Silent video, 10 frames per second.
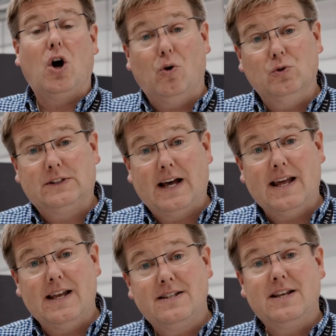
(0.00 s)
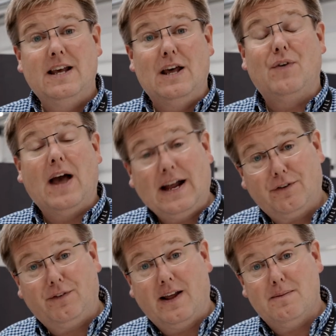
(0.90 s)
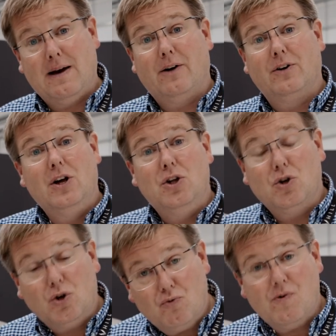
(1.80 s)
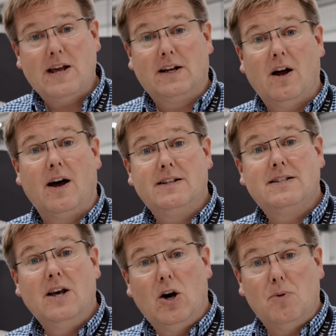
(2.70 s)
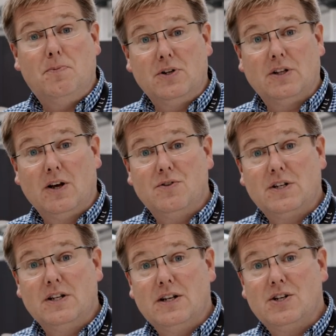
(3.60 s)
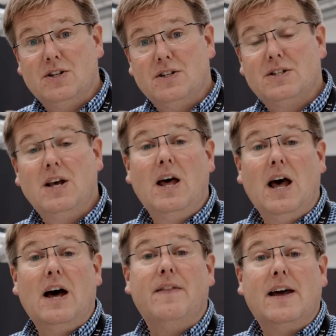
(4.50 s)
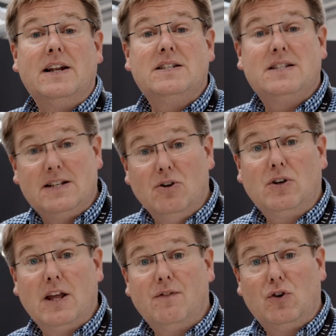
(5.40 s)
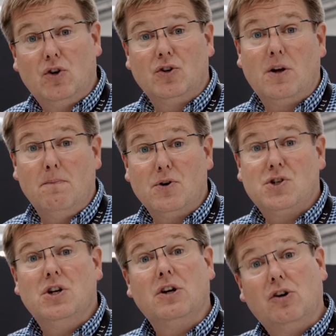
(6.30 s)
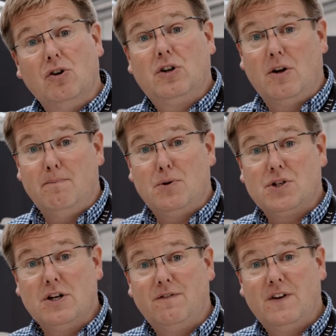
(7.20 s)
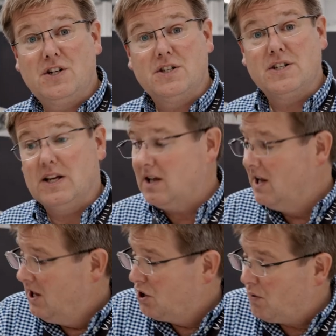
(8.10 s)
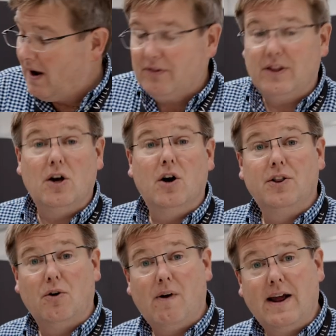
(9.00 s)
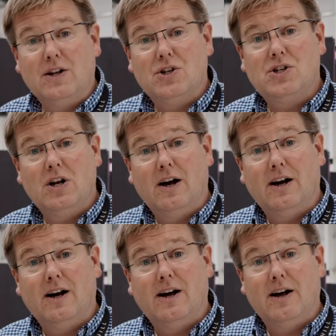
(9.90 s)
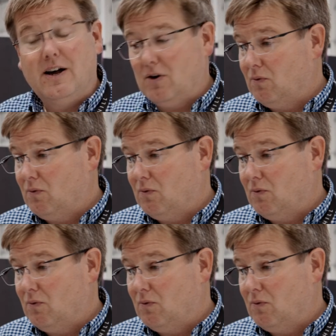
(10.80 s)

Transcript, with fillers: cold days if you had a flame out you could reignite up under those conditions and then still give good combustion and good combustion efficiency throughout the other range uh,